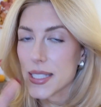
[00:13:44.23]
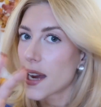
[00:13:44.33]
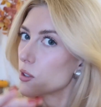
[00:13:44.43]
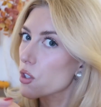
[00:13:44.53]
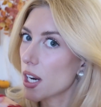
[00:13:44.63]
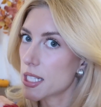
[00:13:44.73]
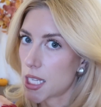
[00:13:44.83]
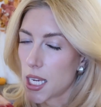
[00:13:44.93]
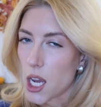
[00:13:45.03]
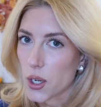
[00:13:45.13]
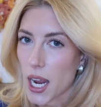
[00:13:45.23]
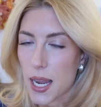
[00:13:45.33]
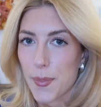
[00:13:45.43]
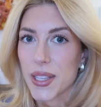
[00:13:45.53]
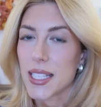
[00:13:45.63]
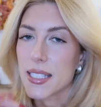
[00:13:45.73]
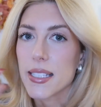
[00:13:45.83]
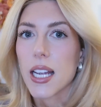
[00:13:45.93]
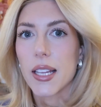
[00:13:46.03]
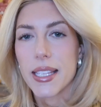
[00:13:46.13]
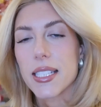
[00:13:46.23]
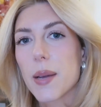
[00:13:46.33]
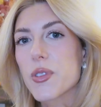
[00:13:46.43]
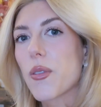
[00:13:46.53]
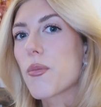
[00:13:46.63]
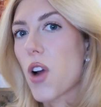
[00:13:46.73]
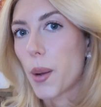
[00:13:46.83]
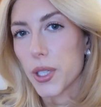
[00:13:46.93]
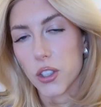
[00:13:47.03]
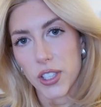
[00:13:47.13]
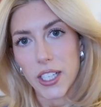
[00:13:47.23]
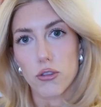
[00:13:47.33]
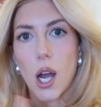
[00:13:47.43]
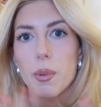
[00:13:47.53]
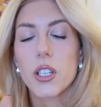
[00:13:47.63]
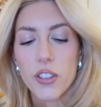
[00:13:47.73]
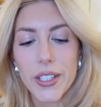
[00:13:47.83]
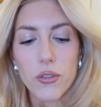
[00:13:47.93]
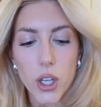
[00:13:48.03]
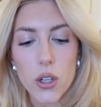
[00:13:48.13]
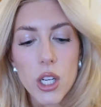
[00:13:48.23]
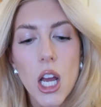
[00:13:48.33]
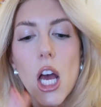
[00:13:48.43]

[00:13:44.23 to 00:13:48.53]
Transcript: Sounds crazy, okay? But this comes from Robert Greene. Robert Greene wrote